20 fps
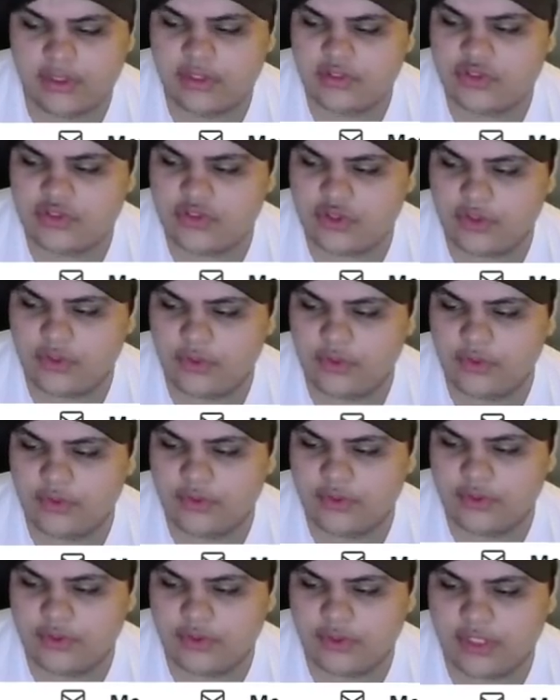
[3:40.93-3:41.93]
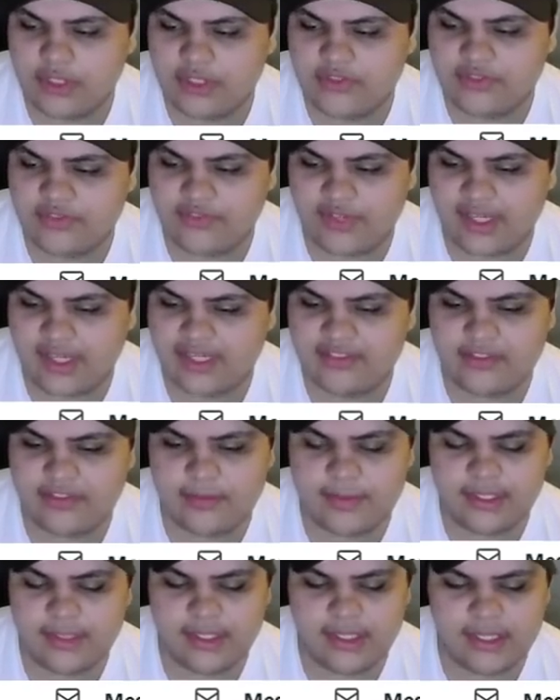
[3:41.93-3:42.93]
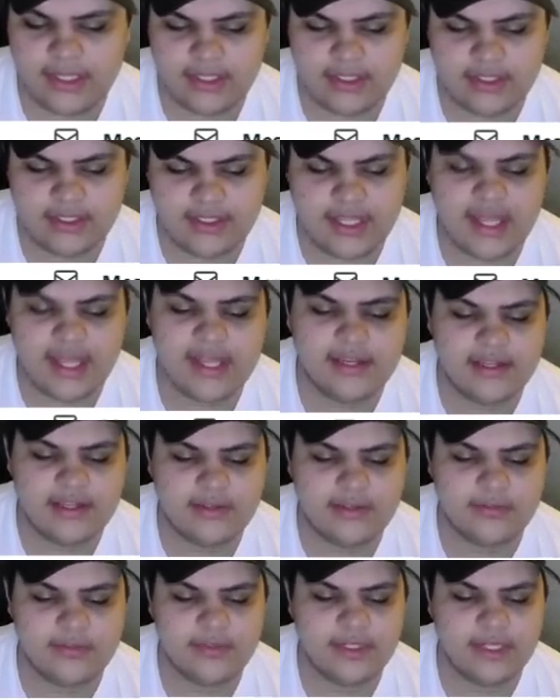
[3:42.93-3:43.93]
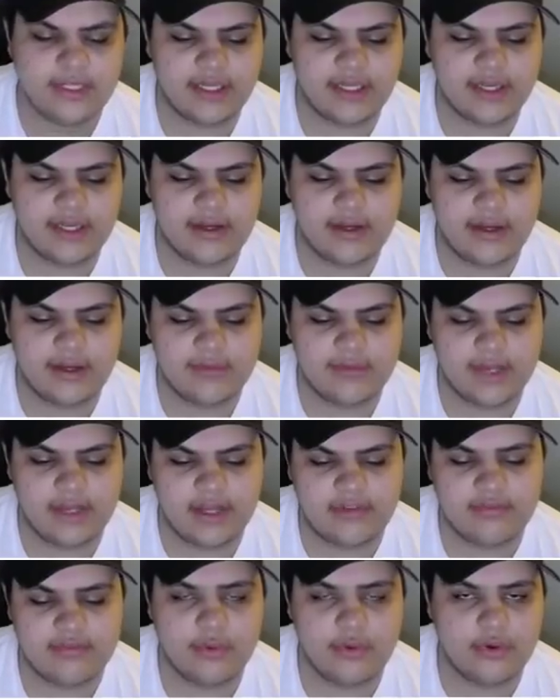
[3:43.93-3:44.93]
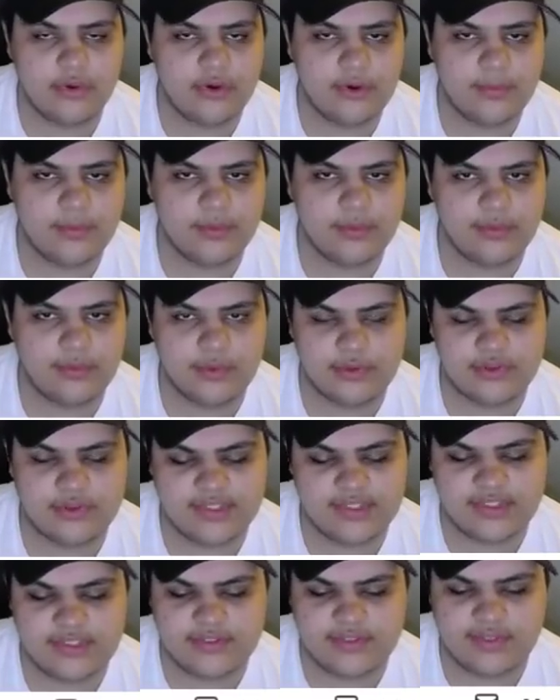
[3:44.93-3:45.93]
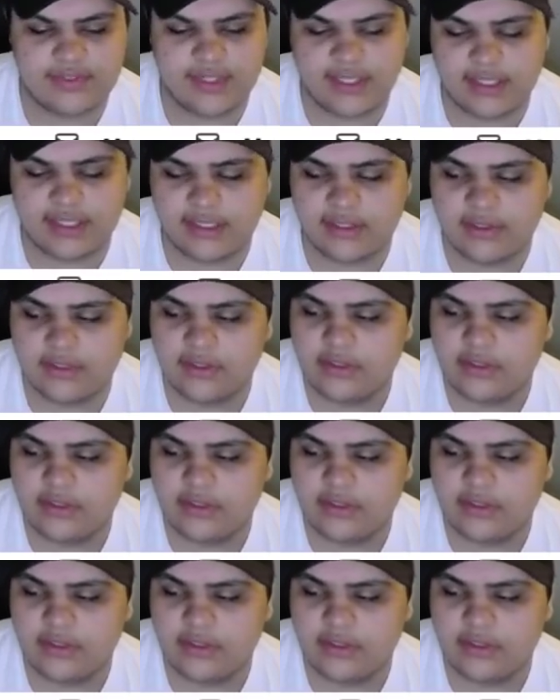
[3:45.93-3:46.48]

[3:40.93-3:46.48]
So it's fine to be like a candidate and be like, I- am not for open borders, that's fine.